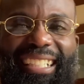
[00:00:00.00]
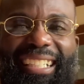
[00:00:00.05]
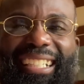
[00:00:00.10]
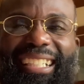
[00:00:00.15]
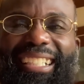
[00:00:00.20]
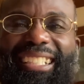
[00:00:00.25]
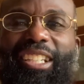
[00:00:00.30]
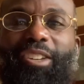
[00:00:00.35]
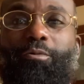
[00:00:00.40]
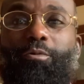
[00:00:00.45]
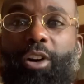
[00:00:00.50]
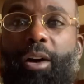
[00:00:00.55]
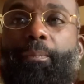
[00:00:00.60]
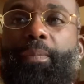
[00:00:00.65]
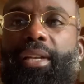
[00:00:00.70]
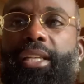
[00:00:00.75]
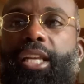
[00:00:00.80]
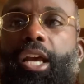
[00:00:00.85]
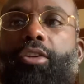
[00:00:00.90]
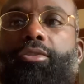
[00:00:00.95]
You're
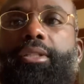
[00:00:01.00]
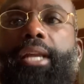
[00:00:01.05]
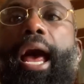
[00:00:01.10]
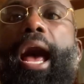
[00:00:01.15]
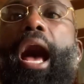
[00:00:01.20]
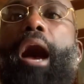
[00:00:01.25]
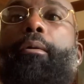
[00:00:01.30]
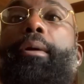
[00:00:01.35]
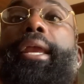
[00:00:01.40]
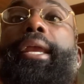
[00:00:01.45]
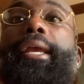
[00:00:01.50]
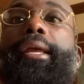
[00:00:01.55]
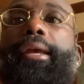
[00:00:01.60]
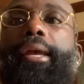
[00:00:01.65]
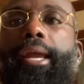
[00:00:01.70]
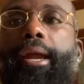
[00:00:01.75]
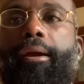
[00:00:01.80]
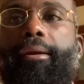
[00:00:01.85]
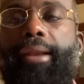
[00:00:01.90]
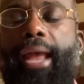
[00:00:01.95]
whooping your child. We can
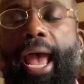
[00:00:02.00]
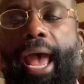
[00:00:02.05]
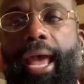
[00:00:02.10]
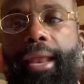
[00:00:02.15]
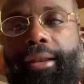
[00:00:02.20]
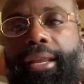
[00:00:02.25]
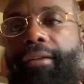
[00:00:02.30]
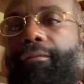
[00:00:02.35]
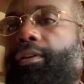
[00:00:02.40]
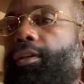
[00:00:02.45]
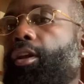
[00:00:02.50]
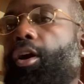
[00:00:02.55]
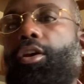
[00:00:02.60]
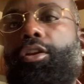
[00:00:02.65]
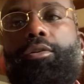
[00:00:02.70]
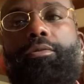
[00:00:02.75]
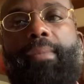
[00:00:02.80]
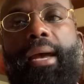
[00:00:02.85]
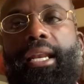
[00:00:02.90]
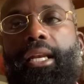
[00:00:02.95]
hear that even though
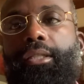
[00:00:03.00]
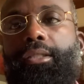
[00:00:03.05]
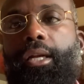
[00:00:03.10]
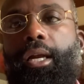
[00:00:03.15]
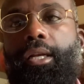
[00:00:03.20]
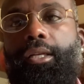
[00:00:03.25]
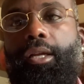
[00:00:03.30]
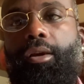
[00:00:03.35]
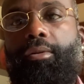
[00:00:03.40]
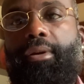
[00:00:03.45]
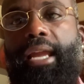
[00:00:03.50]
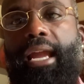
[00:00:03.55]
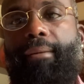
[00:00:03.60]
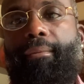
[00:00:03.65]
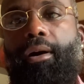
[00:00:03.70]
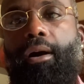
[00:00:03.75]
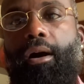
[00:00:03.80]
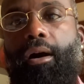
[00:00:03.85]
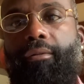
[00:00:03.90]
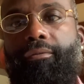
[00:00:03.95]
you might have turned your
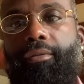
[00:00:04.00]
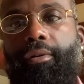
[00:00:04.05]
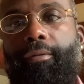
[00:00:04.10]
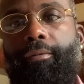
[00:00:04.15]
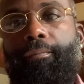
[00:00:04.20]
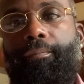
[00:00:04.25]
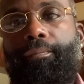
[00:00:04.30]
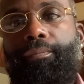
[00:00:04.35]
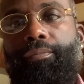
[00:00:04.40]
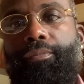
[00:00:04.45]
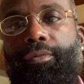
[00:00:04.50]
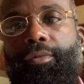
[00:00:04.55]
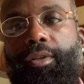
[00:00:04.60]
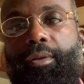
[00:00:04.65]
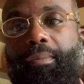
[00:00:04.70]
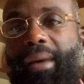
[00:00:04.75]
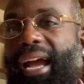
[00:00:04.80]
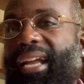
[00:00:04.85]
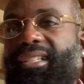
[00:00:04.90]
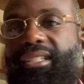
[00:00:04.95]
camera off. You
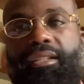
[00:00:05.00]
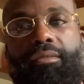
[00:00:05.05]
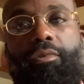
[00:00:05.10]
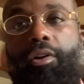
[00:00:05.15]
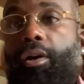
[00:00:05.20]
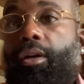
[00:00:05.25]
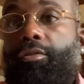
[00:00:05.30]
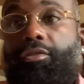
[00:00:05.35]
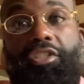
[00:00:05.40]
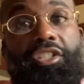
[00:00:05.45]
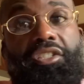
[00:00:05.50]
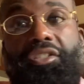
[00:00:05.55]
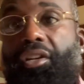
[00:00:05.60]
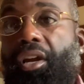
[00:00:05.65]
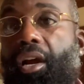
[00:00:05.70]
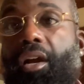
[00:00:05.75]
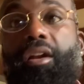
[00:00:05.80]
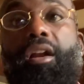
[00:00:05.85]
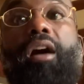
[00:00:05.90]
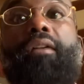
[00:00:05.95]
might just want to just
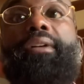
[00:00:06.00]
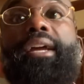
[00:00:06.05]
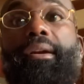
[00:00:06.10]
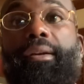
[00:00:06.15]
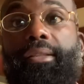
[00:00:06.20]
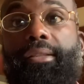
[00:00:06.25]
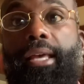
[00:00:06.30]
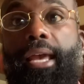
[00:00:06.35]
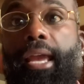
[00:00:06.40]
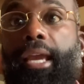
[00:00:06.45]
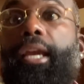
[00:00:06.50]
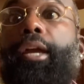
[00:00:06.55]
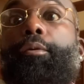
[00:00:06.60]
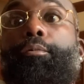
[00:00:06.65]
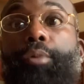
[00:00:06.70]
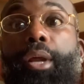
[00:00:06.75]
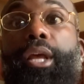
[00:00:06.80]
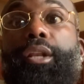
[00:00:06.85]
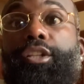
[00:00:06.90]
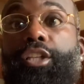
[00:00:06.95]
turn off everything
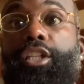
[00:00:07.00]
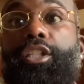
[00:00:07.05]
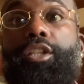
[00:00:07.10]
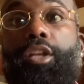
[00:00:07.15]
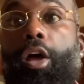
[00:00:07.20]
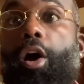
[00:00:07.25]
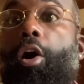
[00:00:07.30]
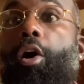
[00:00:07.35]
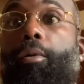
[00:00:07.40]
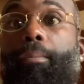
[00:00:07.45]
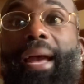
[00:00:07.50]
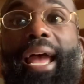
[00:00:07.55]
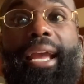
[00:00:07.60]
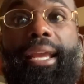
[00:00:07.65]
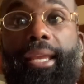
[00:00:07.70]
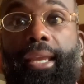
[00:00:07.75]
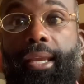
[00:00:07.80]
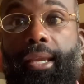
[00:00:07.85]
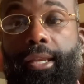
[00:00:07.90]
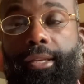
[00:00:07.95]
and just log back
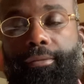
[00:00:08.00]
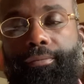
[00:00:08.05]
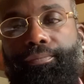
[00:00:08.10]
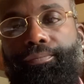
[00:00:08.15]
in.